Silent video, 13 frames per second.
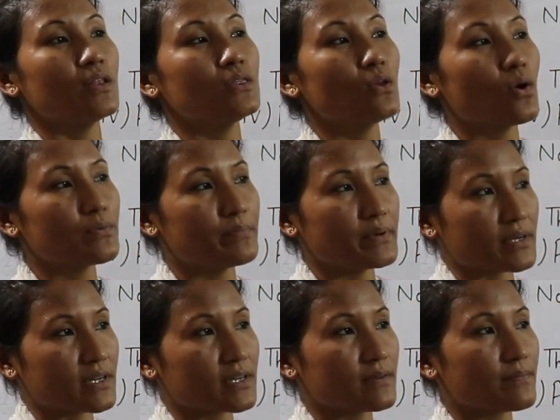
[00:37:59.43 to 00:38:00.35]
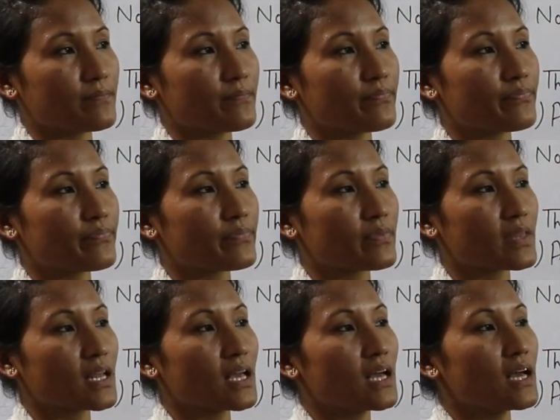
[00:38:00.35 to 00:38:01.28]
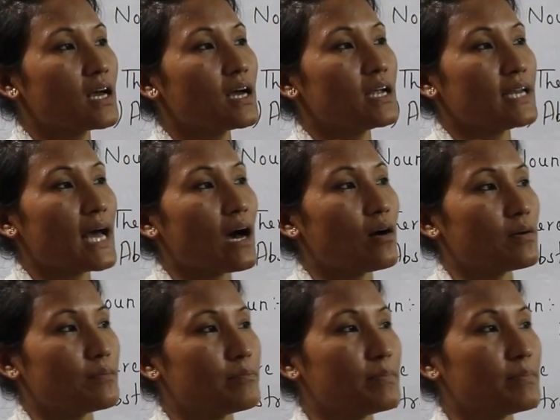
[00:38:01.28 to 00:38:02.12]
notebook. Now,